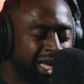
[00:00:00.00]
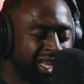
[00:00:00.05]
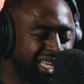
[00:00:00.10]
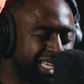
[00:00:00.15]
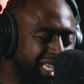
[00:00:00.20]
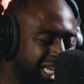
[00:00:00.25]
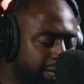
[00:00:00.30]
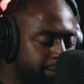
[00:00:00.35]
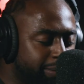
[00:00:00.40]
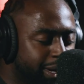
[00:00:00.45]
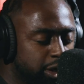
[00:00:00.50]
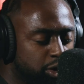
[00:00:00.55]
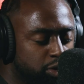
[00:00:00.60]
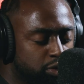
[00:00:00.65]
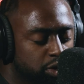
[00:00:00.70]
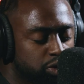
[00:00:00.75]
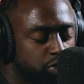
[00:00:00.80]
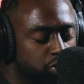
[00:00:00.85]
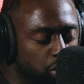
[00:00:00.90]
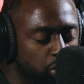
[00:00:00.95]
They came back
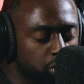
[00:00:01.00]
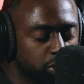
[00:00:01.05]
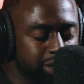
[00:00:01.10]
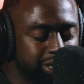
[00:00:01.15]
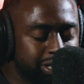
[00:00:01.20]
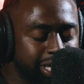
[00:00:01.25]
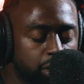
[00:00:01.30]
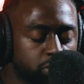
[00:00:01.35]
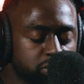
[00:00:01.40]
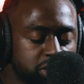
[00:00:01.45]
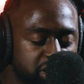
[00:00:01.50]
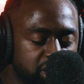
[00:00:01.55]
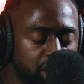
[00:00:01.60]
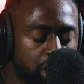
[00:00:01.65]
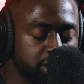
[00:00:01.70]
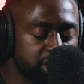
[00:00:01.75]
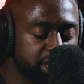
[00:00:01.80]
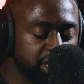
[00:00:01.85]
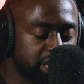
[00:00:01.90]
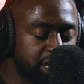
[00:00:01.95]
on the throne, it's how we
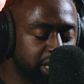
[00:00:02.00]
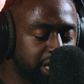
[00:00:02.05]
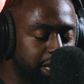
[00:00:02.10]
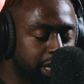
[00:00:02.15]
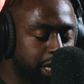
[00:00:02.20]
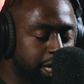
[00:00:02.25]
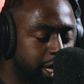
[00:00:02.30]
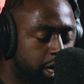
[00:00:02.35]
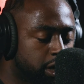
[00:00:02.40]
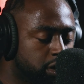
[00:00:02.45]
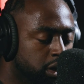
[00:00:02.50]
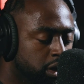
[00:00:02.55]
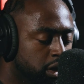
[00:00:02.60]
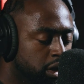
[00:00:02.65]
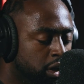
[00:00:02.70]
start the year now.